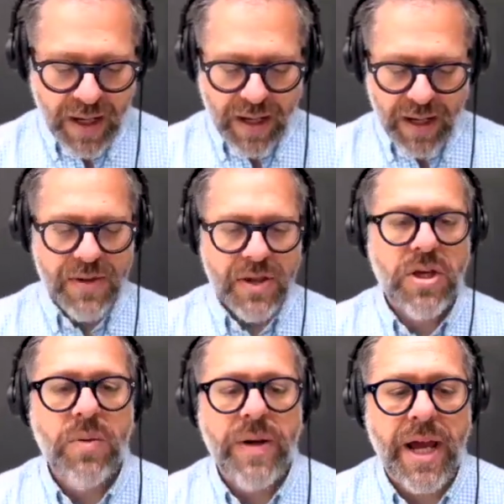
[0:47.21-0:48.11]
the
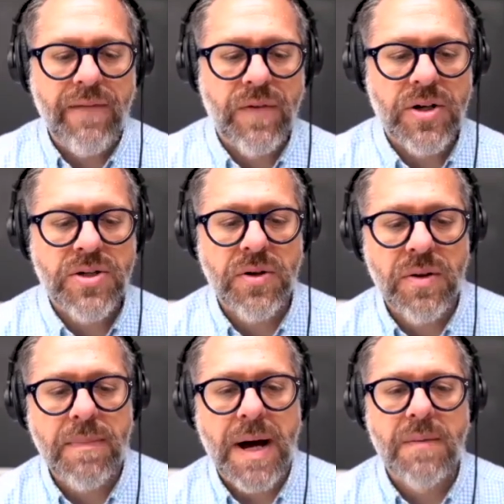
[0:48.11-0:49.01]
Q&A function on
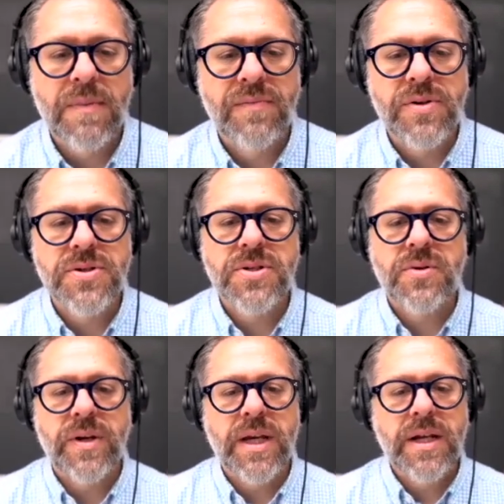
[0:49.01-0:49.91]
the bottom of your
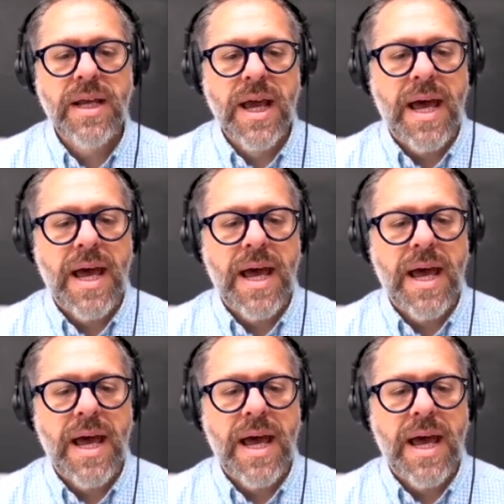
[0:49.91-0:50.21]
screen,